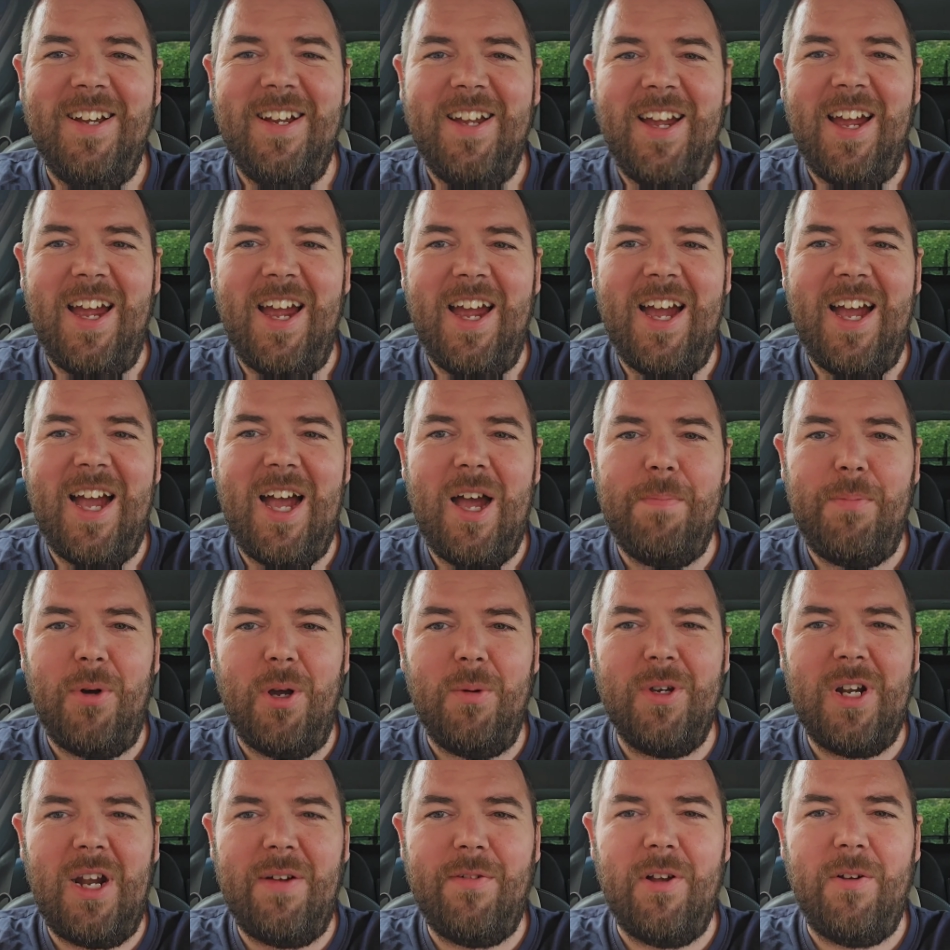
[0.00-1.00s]
But I'm
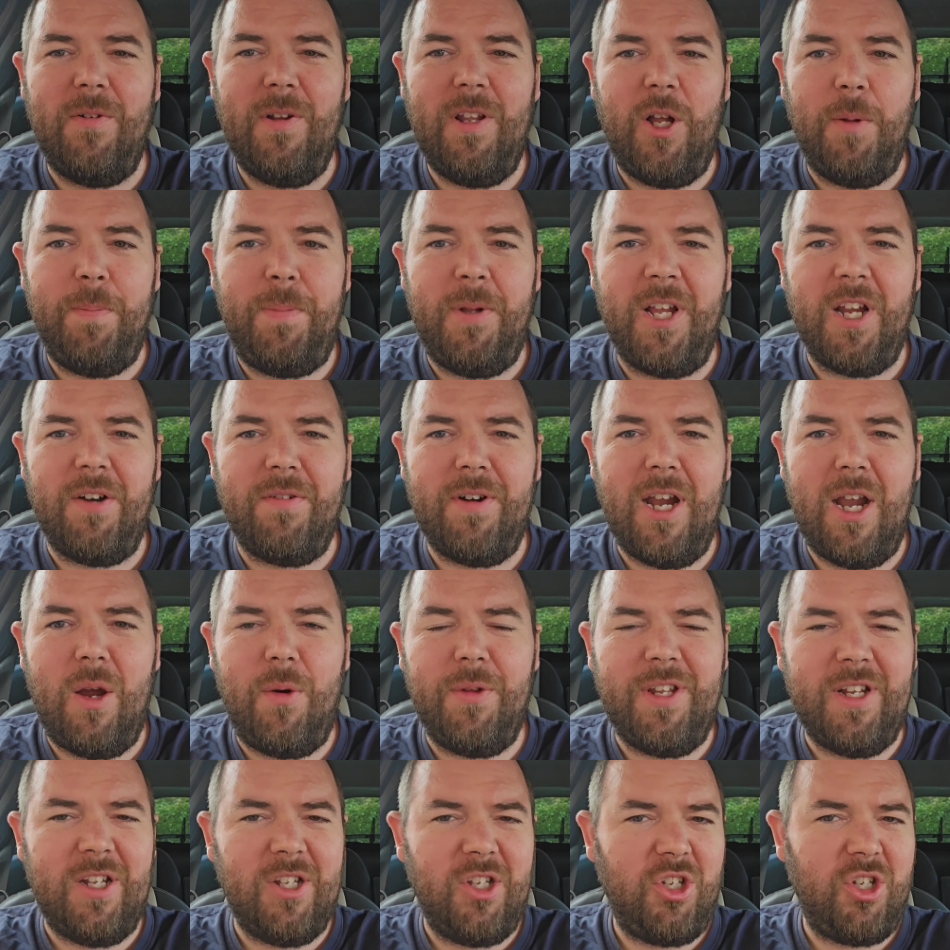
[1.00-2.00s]
going to have a little play around
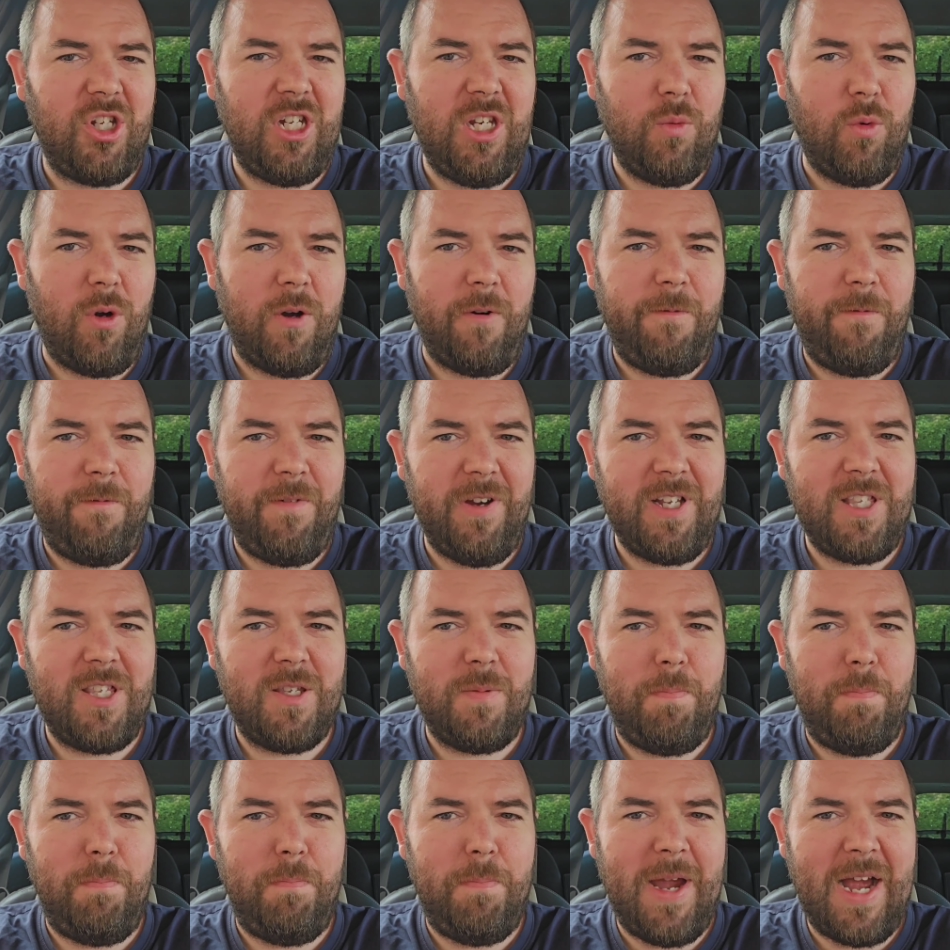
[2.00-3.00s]
with it to see what fits
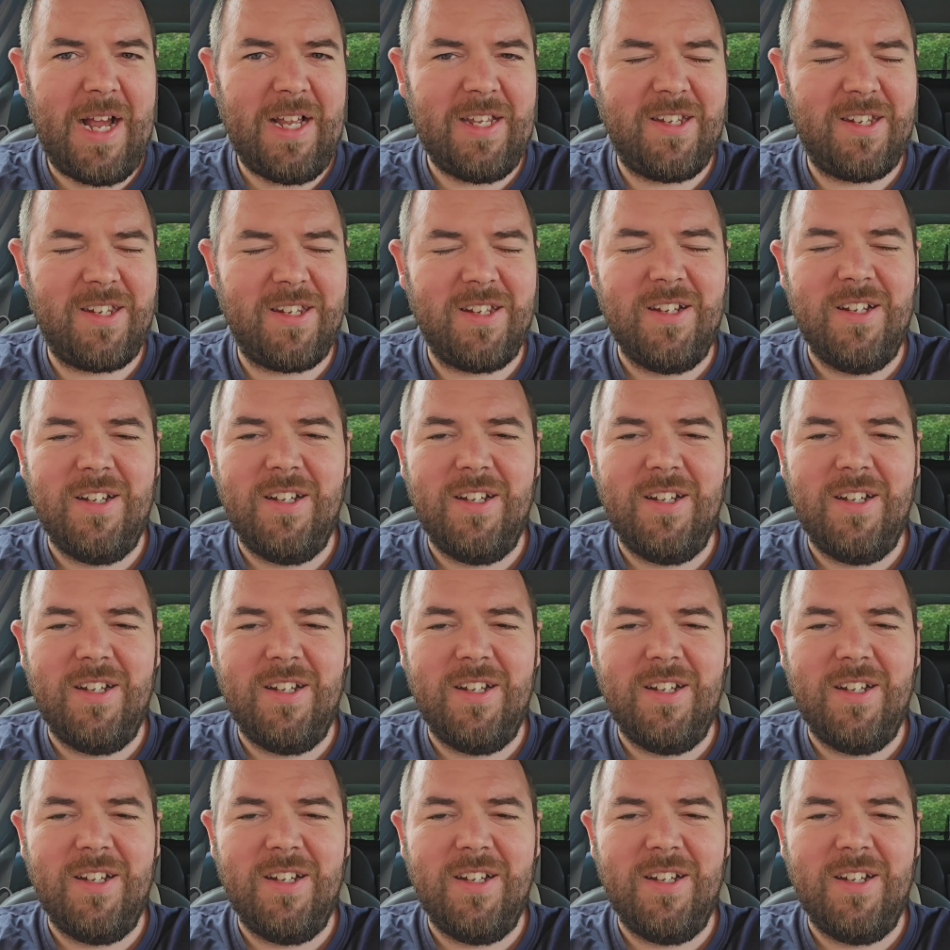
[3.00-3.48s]
best.